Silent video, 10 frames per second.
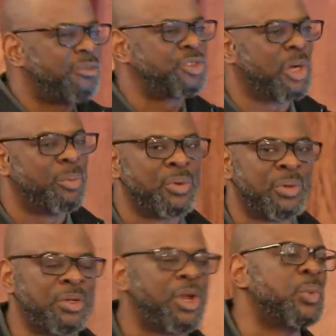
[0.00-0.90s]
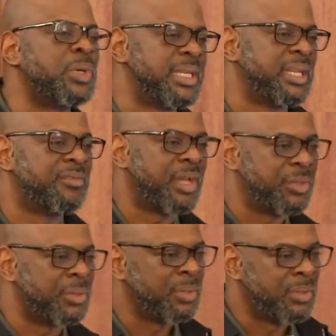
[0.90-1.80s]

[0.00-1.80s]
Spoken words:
trouble, God will deliver you.